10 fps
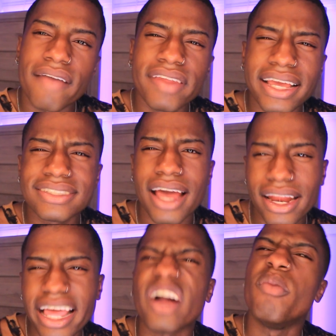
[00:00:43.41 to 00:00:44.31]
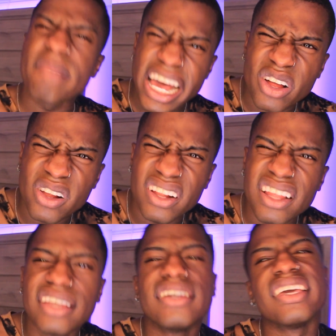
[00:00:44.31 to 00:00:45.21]
I feel like it's kind of like Omegle
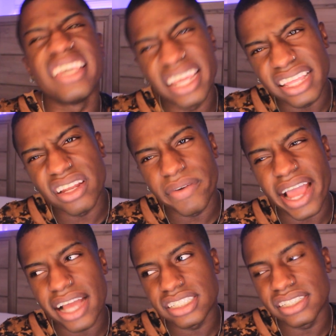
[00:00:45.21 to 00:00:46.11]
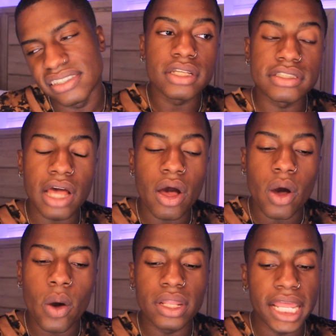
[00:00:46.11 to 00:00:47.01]
getting the reaction.
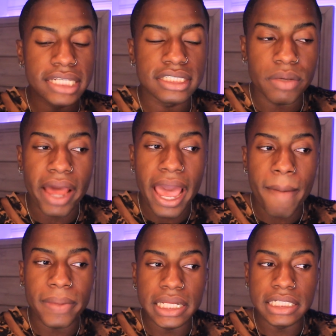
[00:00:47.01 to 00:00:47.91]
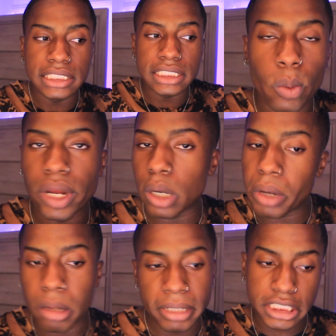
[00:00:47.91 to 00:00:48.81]
So let's see what happens when a
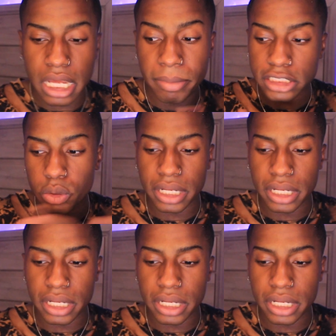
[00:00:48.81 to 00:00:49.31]
real bitch come into